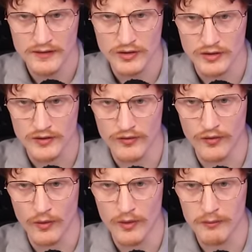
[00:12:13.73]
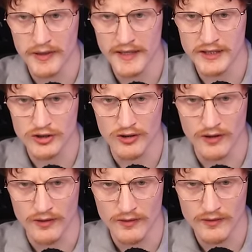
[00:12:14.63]
Dr. Fawn
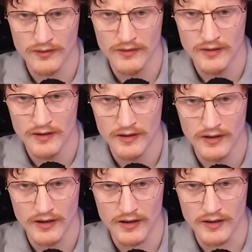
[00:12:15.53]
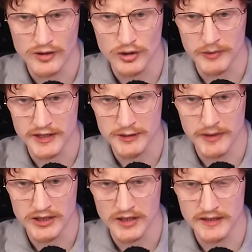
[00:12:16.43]
Penitro. Trimming
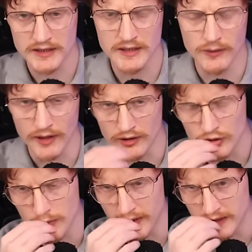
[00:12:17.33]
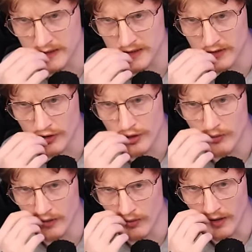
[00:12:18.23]
specialist. Here we go. Trimmings. The cute
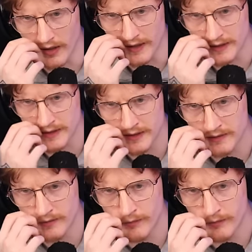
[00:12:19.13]
little guys.